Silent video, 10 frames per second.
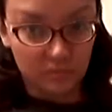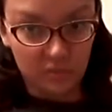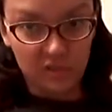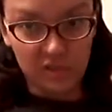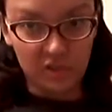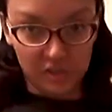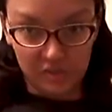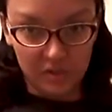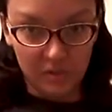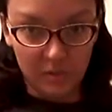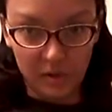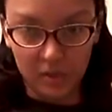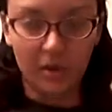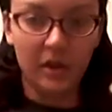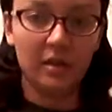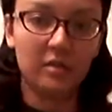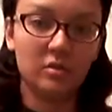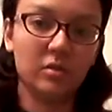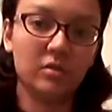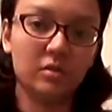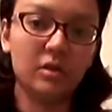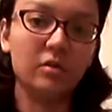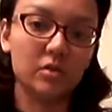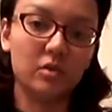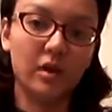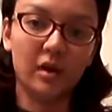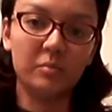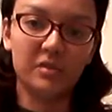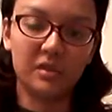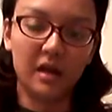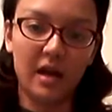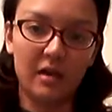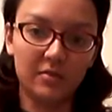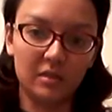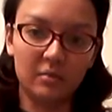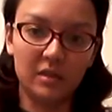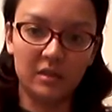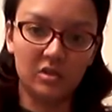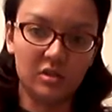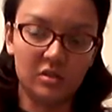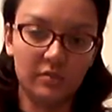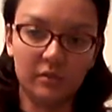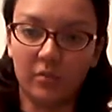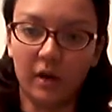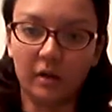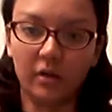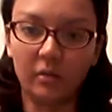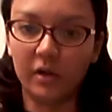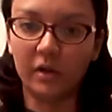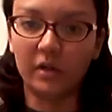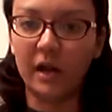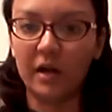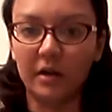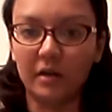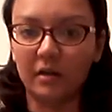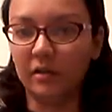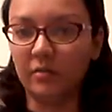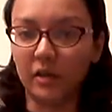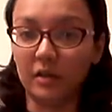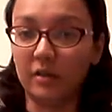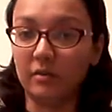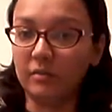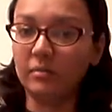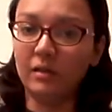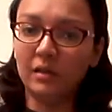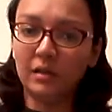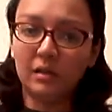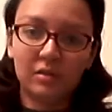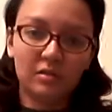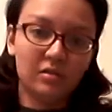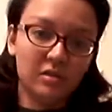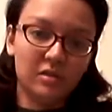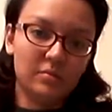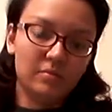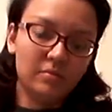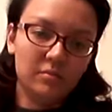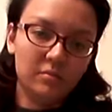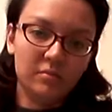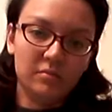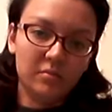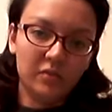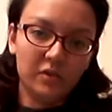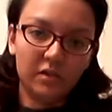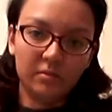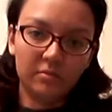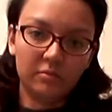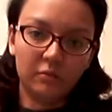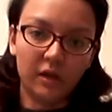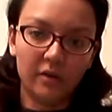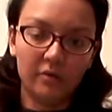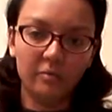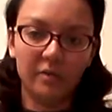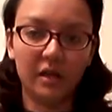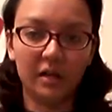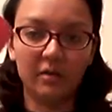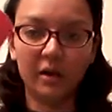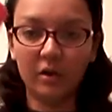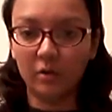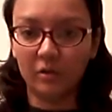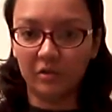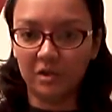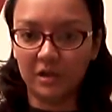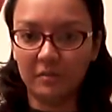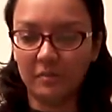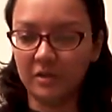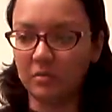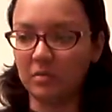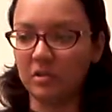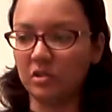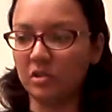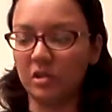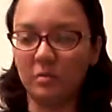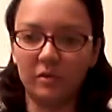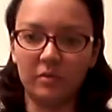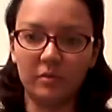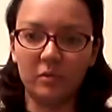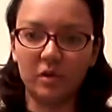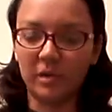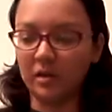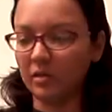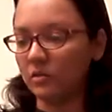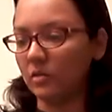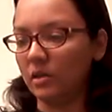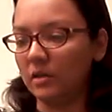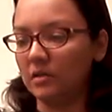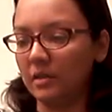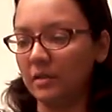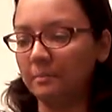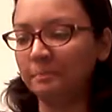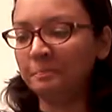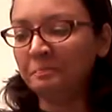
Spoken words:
suggestions by the way, this one, it also helps to have some of these just for regular wig care and like even just for whatever. But anyway, an oil sheen. This one's just a cheap one from Walmart. This one has olive